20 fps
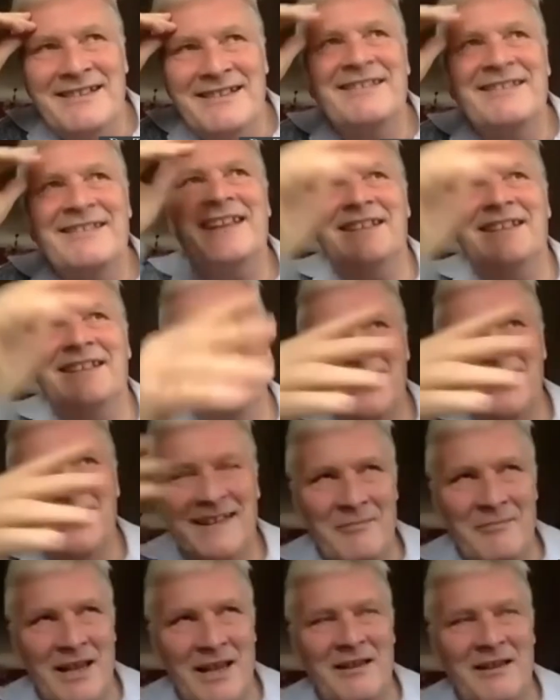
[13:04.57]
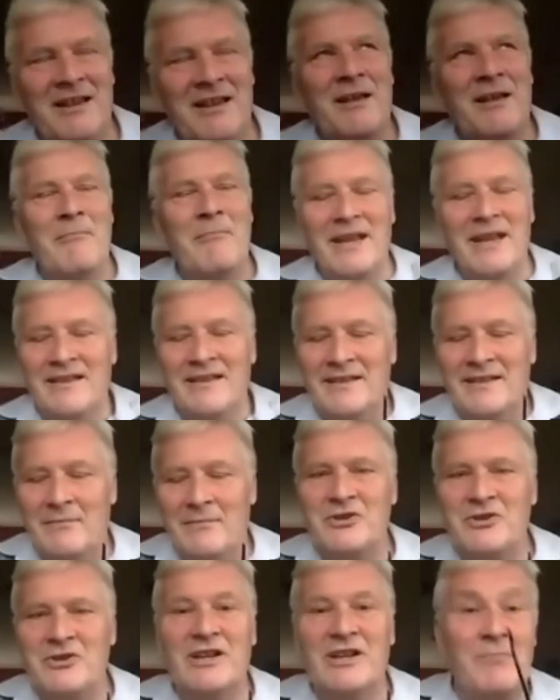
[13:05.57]
I didn't study as my
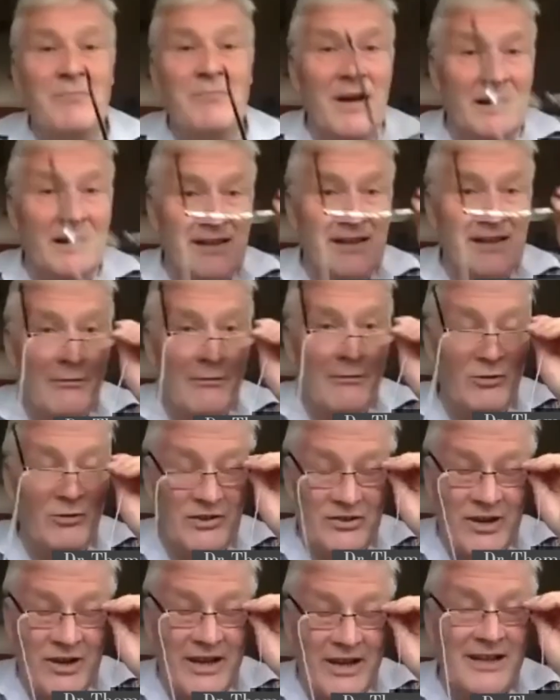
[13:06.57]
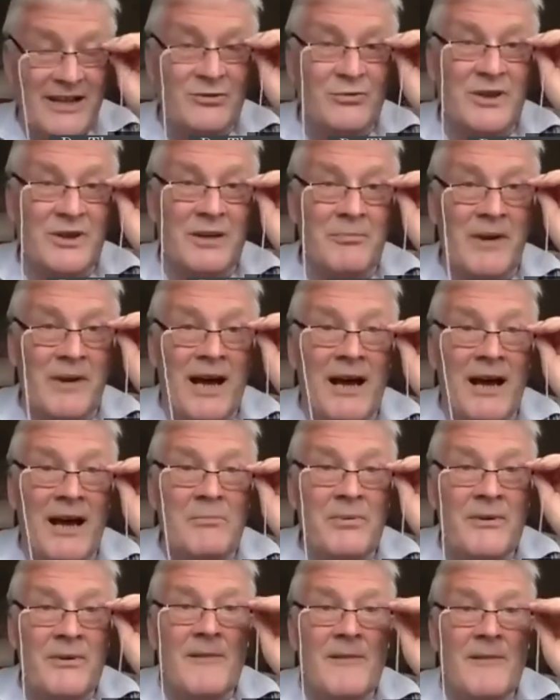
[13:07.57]
main subject, but I was trying to keep
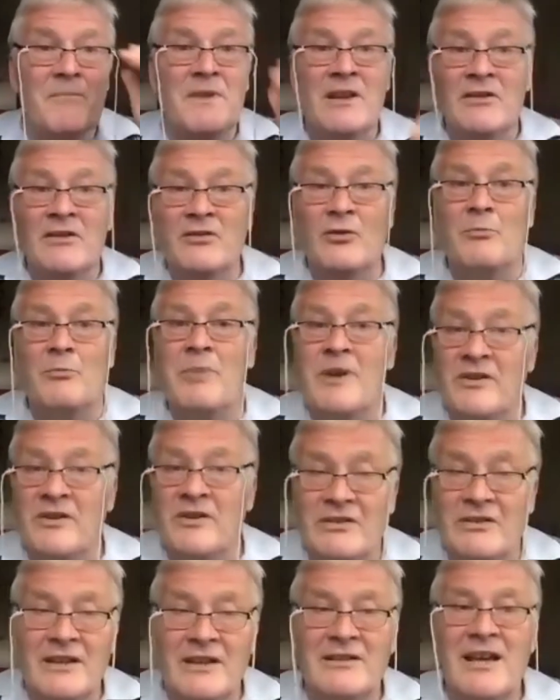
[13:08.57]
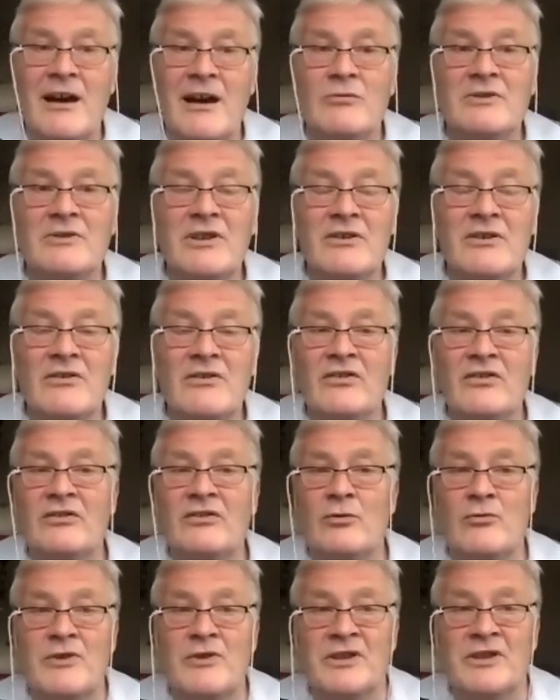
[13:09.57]
up through personal encounters,
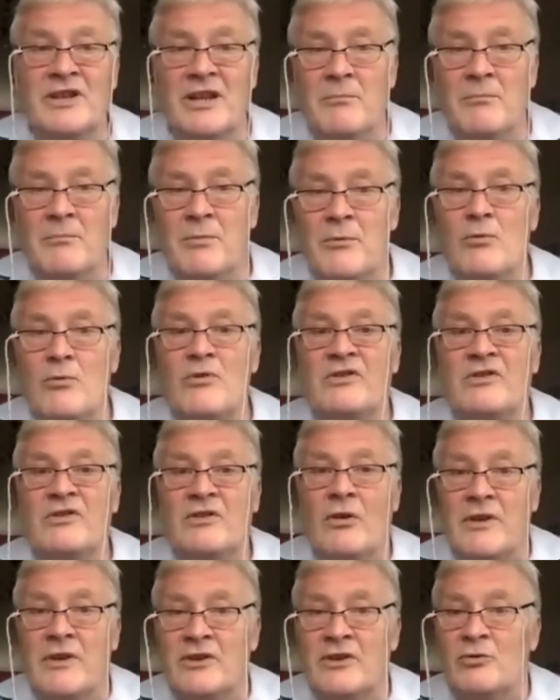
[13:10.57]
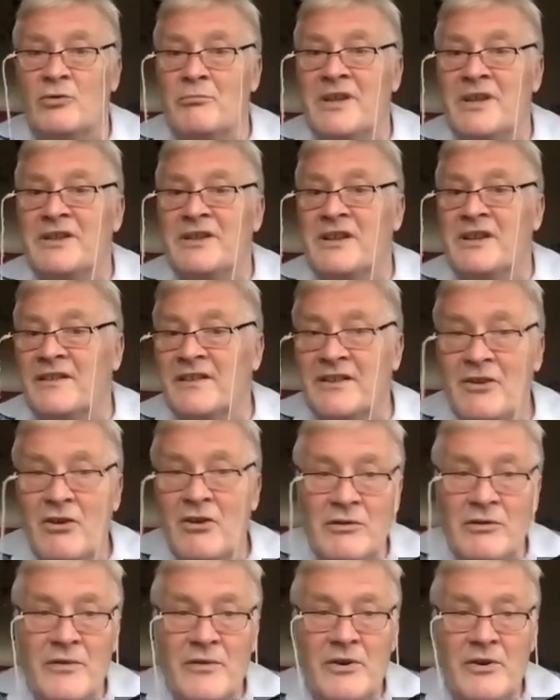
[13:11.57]
through reading books, going to meetings and
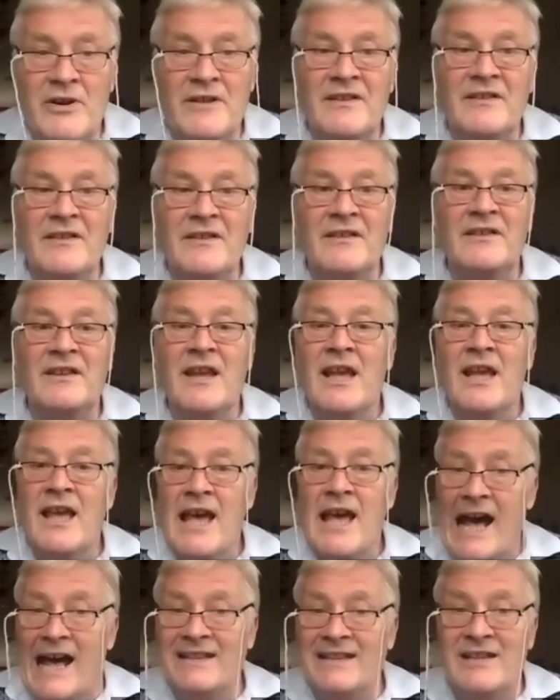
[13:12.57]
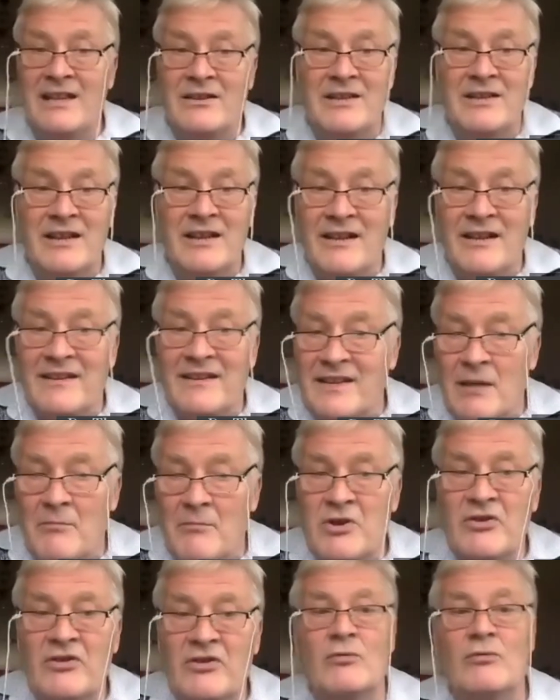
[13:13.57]
conferences, attending summer
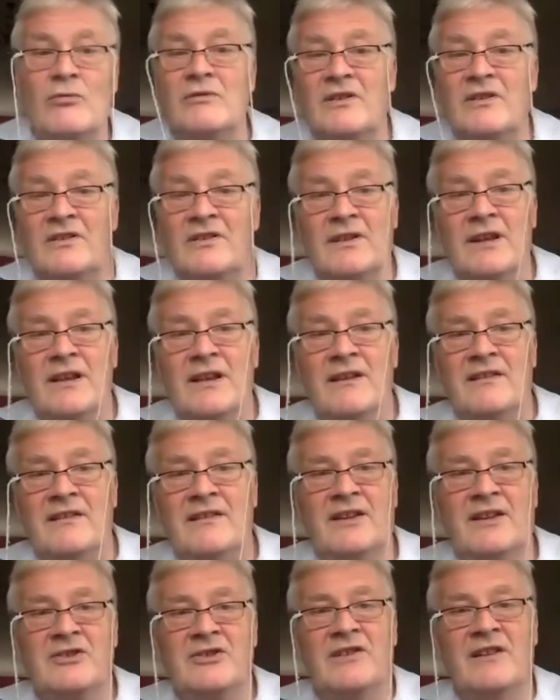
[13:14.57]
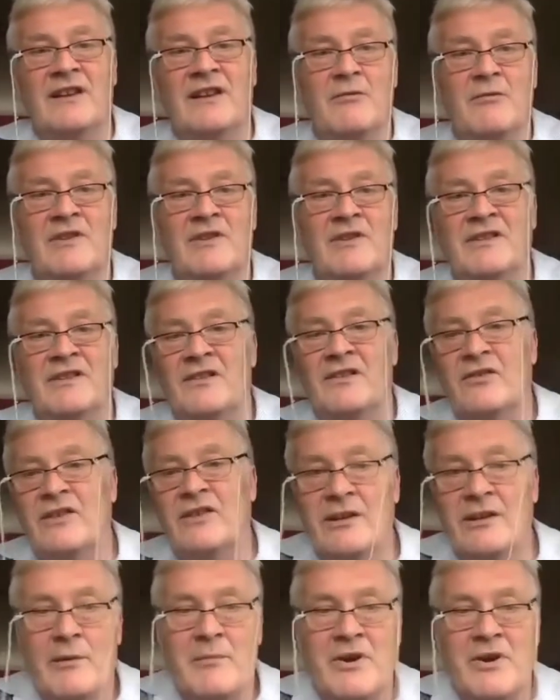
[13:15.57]
schools such as Linguistic
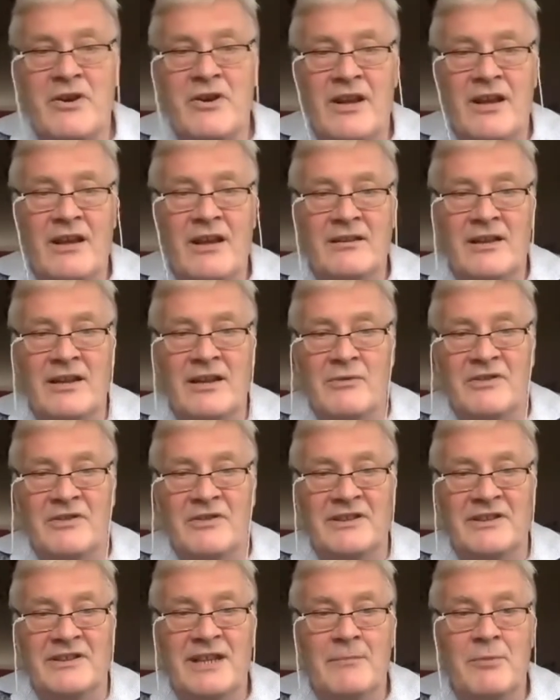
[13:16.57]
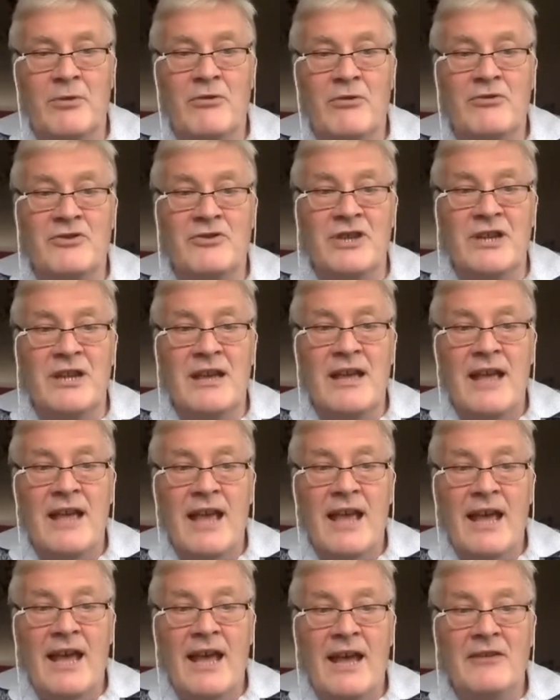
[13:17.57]
Society of America and Linguistic Typology.
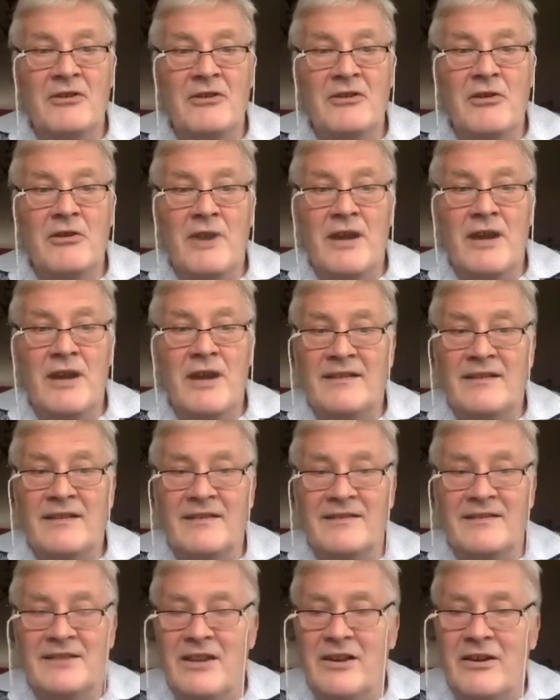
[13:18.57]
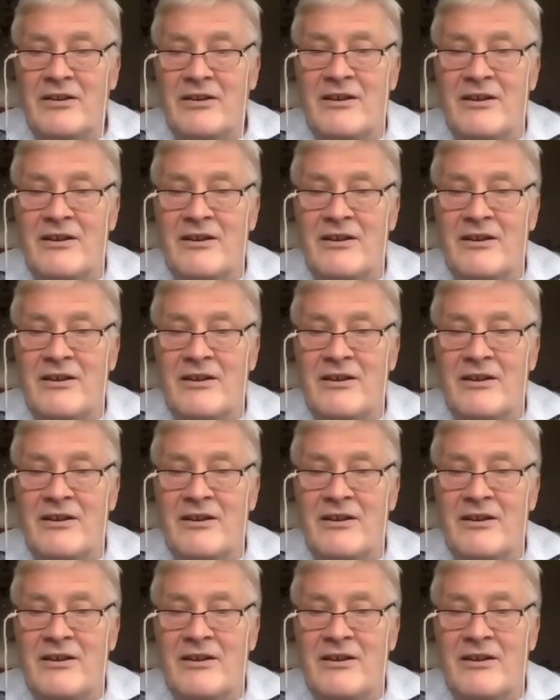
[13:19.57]
And over last year,